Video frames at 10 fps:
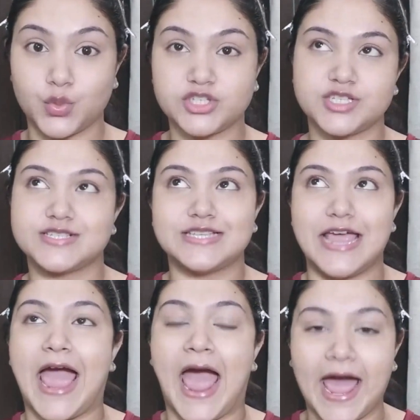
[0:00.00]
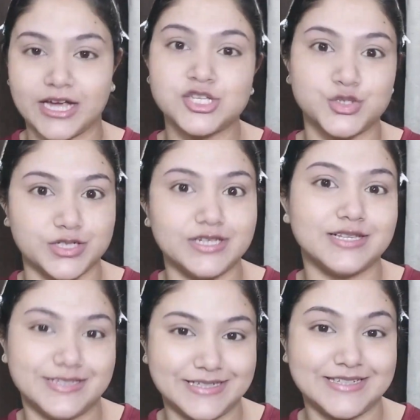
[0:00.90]
which is the actual
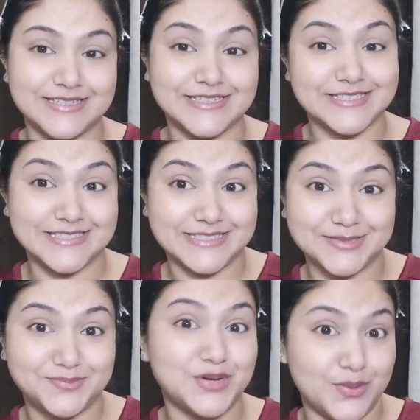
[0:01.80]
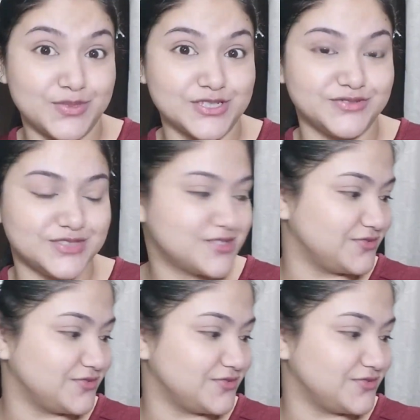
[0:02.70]
purpose of this